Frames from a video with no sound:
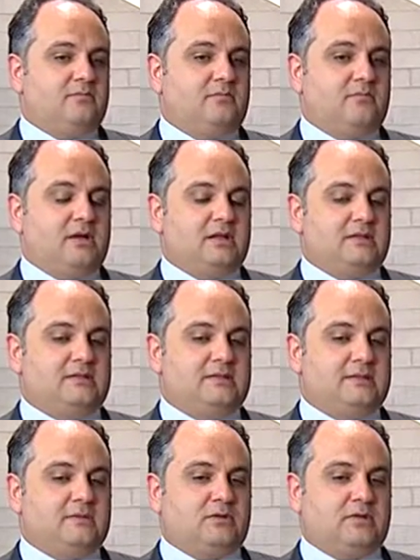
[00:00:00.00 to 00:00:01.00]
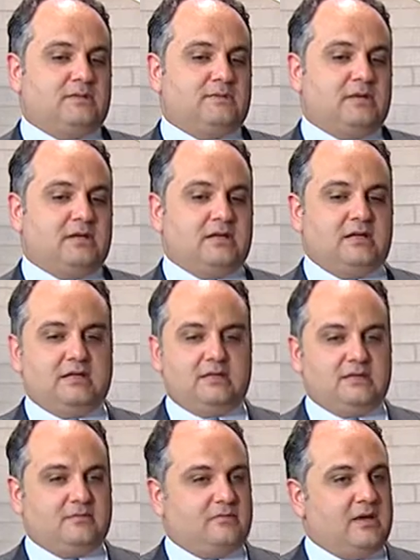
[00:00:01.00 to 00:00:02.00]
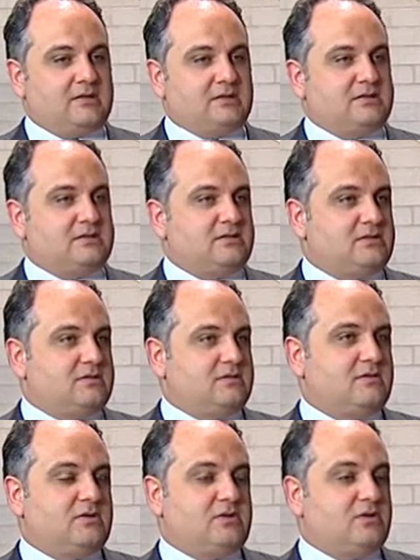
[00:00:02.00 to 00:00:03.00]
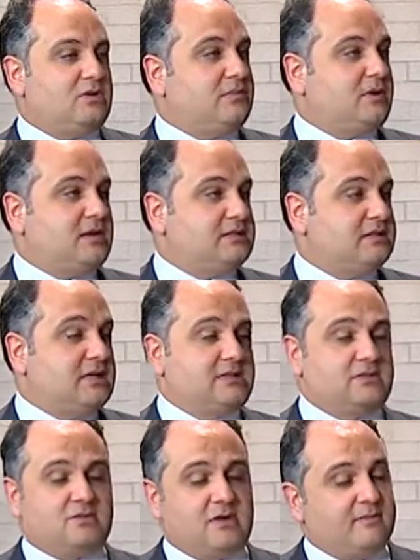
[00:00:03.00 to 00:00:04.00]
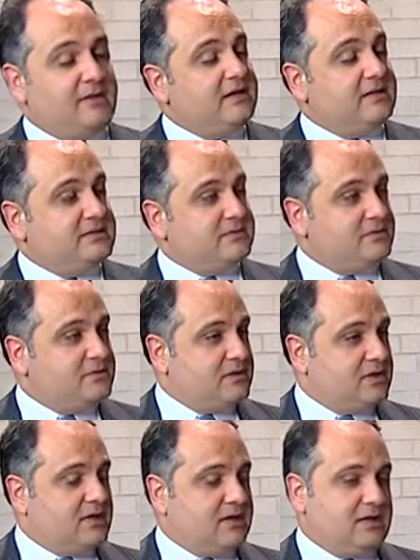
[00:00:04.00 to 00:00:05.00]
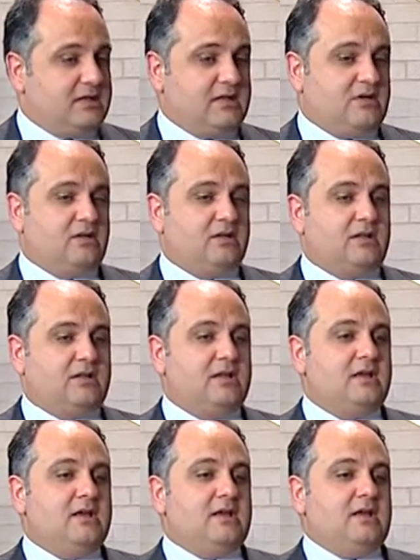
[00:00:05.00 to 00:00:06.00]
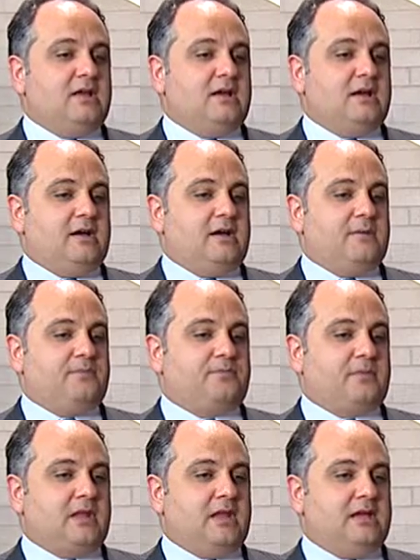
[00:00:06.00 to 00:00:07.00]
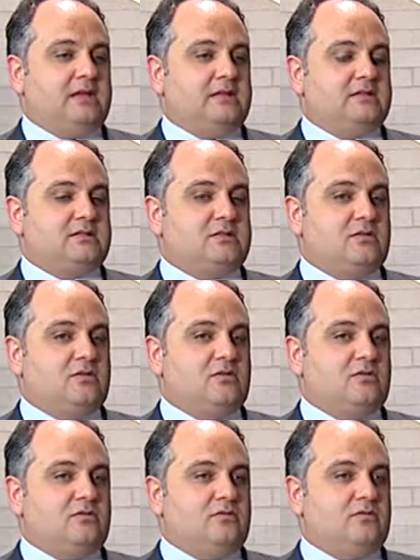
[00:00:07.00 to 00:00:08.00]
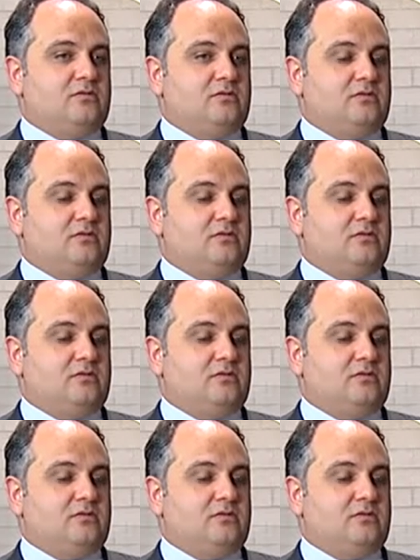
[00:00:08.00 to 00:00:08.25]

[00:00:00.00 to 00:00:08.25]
But typically speaking, patients with early prostate cancer don't have any symptoms at all. And so